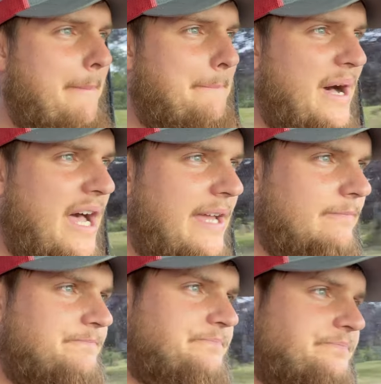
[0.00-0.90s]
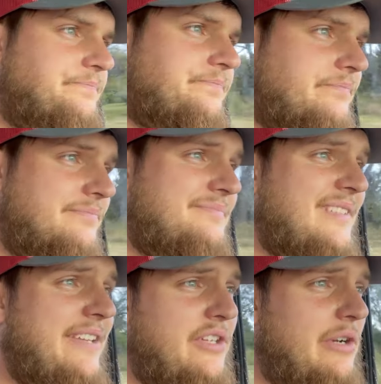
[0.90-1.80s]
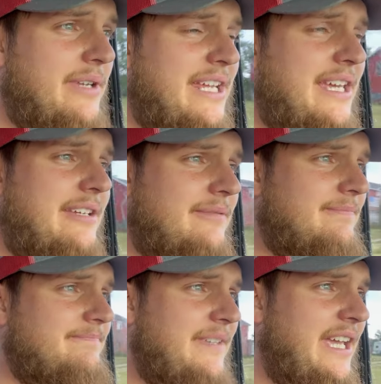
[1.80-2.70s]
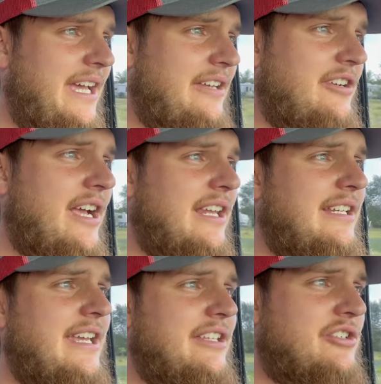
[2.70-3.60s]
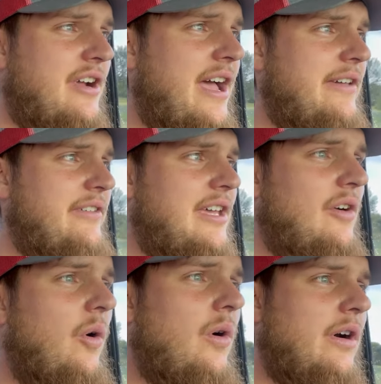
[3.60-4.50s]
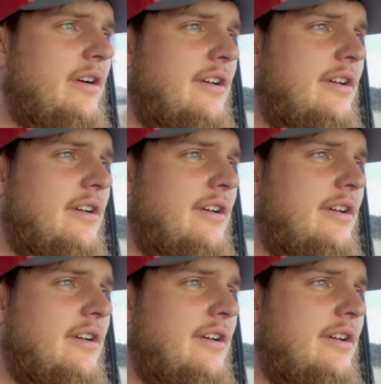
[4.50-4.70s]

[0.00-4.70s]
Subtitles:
But if you don't need it and you're not going to daily drive it, or